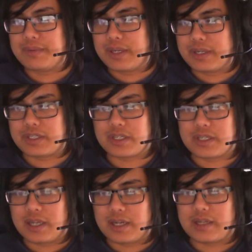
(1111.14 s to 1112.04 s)

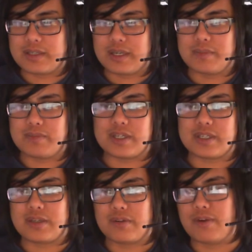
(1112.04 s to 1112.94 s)

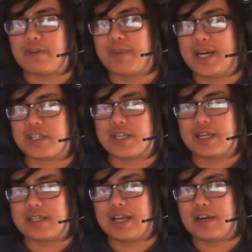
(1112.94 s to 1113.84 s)
Just a rough match
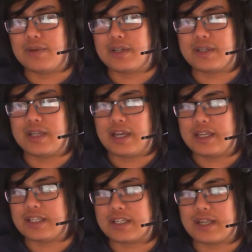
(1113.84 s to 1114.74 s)
that one. He
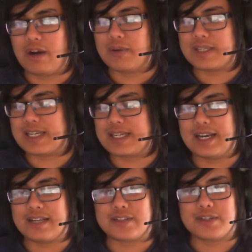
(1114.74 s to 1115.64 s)
just always had an
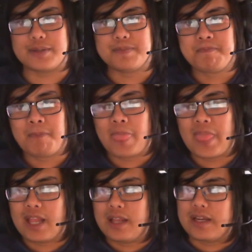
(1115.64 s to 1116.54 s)
answer.
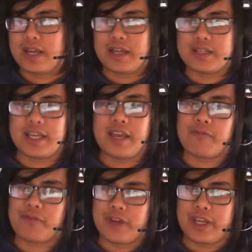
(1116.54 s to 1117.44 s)
And game
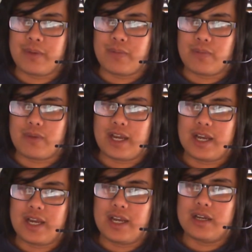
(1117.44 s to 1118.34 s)
3,
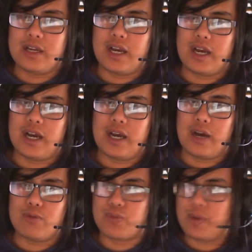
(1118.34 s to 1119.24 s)
I
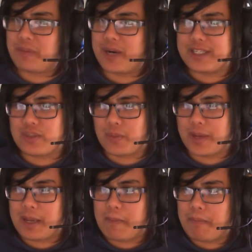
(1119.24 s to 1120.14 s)
was 1 prize
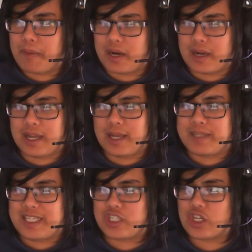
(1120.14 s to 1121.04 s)
away, but
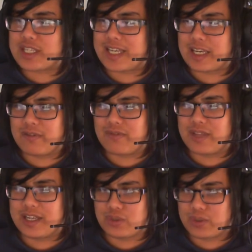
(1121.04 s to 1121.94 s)
he just
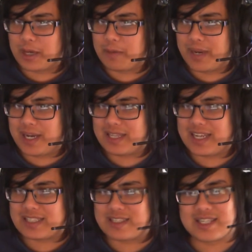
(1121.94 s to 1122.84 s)
took out my
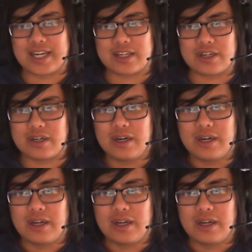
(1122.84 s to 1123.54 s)
last attacker.